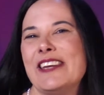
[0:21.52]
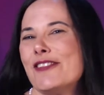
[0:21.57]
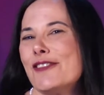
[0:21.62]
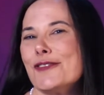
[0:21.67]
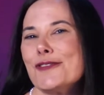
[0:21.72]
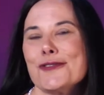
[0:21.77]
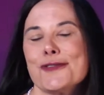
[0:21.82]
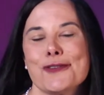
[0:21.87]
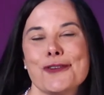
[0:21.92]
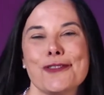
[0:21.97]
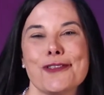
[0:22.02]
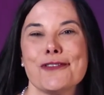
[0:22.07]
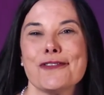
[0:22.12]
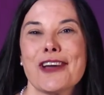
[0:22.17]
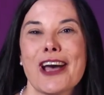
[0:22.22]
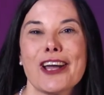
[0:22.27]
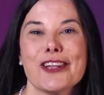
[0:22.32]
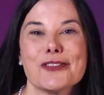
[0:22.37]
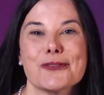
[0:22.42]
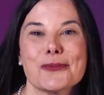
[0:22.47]
the truth of
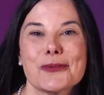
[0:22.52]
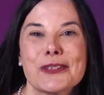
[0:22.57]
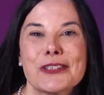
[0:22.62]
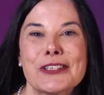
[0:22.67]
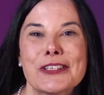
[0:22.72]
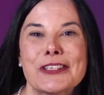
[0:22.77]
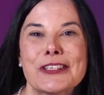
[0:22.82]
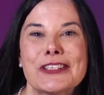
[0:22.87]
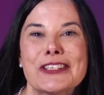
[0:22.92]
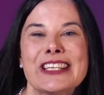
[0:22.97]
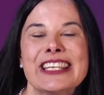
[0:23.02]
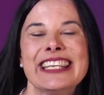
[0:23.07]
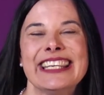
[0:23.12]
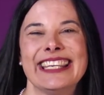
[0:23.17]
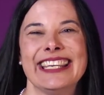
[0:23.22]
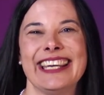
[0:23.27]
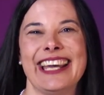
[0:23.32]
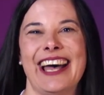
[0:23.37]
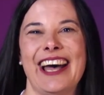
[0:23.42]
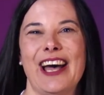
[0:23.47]
God's word,
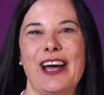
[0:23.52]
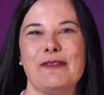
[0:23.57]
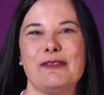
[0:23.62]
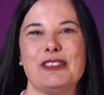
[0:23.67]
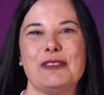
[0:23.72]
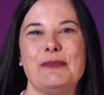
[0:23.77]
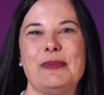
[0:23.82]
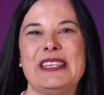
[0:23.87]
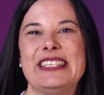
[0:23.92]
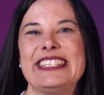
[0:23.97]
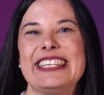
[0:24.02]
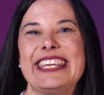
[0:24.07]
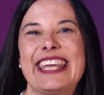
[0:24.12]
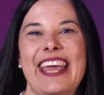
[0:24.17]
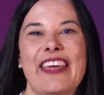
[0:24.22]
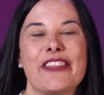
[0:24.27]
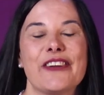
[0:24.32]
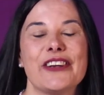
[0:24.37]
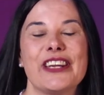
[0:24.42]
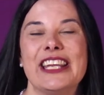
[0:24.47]
uh, to be
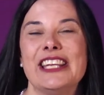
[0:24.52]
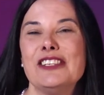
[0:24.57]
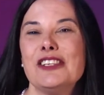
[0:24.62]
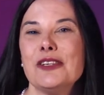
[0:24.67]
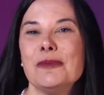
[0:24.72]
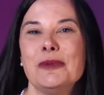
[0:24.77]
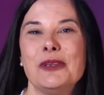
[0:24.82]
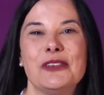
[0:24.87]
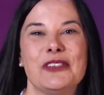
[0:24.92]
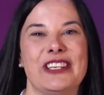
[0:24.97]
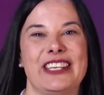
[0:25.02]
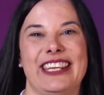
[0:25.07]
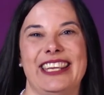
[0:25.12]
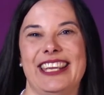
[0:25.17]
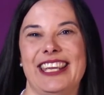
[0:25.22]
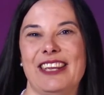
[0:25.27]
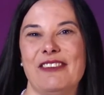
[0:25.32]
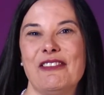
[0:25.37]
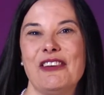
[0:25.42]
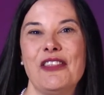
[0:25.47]
together in community,
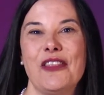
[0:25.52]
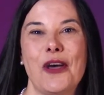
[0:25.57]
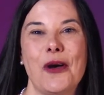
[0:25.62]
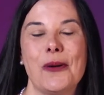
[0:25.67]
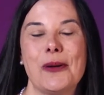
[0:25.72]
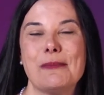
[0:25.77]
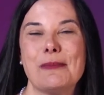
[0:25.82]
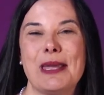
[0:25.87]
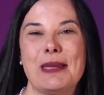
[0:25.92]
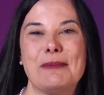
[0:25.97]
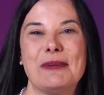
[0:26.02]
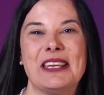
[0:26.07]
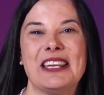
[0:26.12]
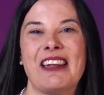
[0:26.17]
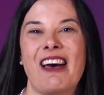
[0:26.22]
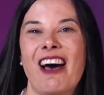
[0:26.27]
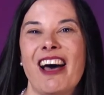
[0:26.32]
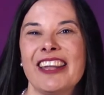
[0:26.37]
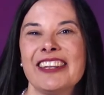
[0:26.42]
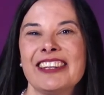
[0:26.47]
even though it may be an
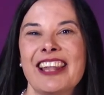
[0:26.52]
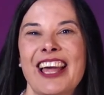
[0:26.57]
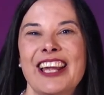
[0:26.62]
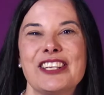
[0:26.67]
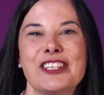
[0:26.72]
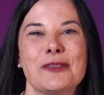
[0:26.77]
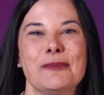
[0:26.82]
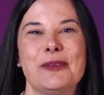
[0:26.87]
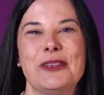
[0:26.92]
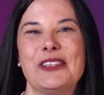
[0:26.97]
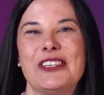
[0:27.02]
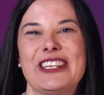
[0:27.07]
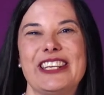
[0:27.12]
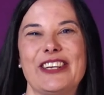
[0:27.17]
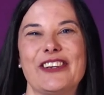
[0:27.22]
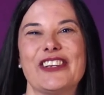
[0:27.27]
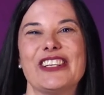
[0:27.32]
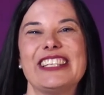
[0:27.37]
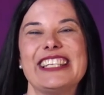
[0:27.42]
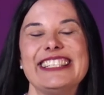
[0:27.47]
online community
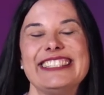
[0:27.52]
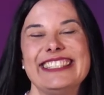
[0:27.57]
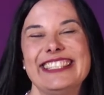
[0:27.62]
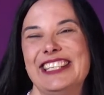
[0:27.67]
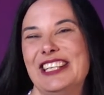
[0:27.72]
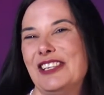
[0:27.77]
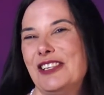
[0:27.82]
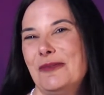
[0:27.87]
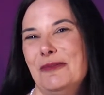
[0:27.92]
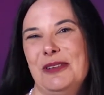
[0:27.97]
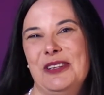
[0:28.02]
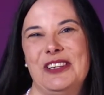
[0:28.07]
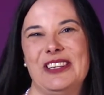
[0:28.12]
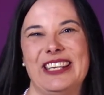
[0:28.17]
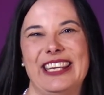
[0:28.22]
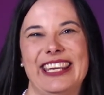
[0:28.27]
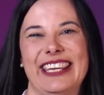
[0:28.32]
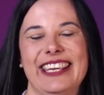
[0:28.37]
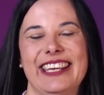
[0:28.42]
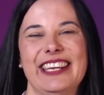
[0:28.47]
or a listening
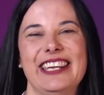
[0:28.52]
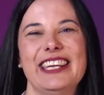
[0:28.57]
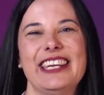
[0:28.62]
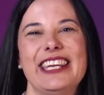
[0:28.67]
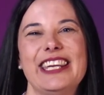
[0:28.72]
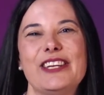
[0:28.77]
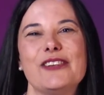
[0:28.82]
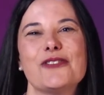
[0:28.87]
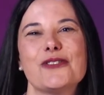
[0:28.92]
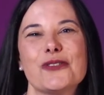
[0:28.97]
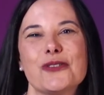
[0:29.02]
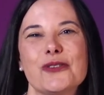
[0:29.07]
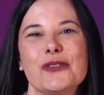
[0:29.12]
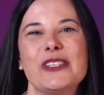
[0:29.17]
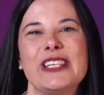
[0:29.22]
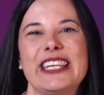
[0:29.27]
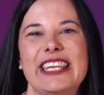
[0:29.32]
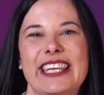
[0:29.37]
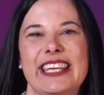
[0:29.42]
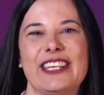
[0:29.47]
community. It
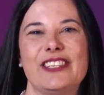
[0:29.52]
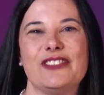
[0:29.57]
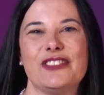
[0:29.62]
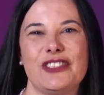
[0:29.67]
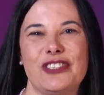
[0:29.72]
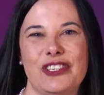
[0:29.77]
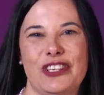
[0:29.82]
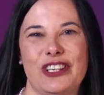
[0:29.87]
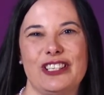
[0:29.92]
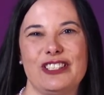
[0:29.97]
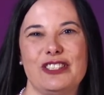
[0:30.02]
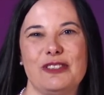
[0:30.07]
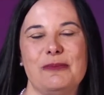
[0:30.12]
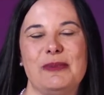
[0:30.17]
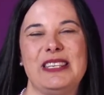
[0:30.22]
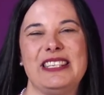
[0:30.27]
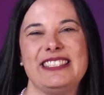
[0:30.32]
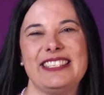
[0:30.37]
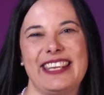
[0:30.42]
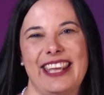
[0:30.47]
truly is good to
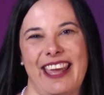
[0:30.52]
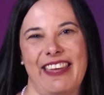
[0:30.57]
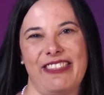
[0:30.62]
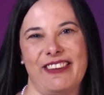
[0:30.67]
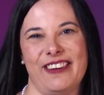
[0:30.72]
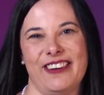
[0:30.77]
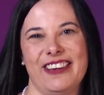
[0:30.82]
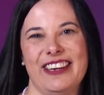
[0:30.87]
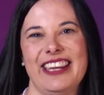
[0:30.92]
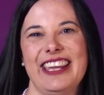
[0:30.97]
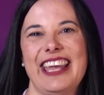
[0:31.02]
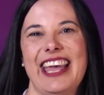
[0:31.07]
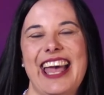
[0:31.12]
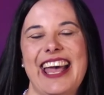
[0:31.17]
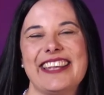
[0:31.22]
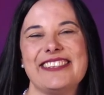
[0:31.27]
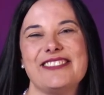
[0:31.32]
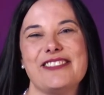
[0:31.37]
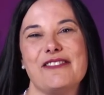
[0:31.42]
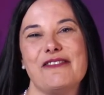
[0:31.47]
be together
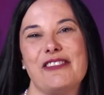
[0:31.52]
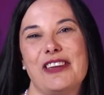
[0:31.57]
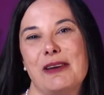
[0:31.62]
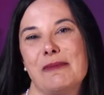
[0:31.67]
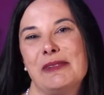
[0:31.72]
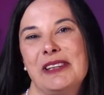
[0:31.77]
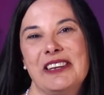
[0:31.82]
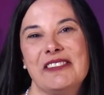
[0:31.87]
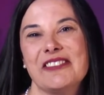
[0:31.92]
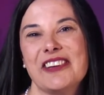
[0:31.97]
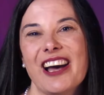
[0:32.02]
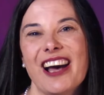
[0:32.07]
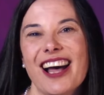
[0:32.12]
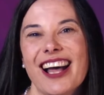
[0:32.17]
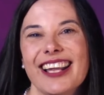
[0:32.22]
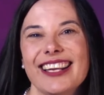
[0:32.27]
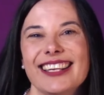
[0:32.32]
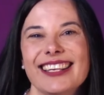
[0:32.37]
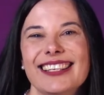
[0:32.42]
as the family of God.